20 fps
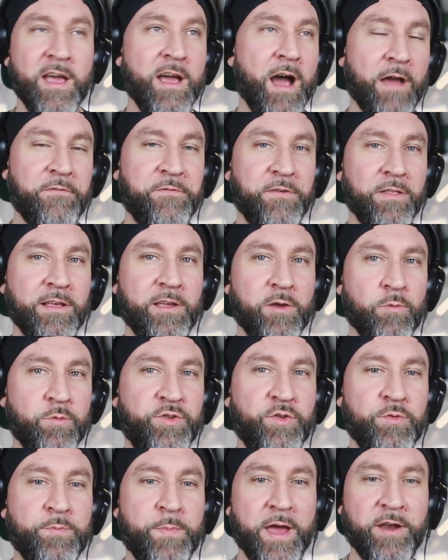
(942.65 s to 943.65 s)
I feel like it would
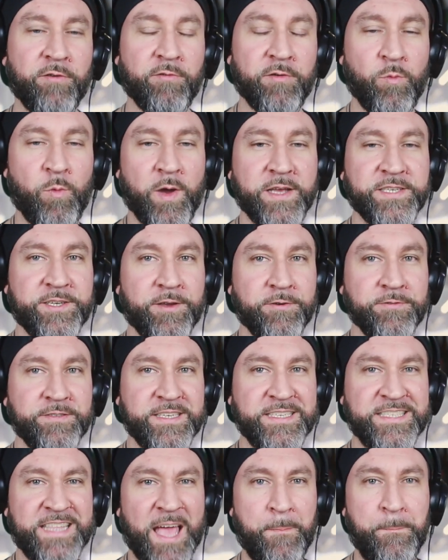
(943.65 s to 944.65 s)
do better in West Coast
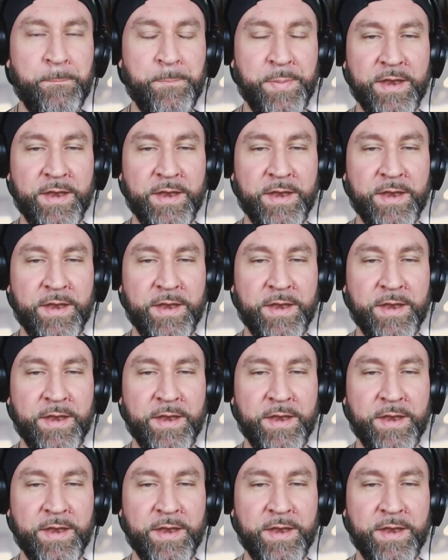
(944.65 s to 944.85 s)
because that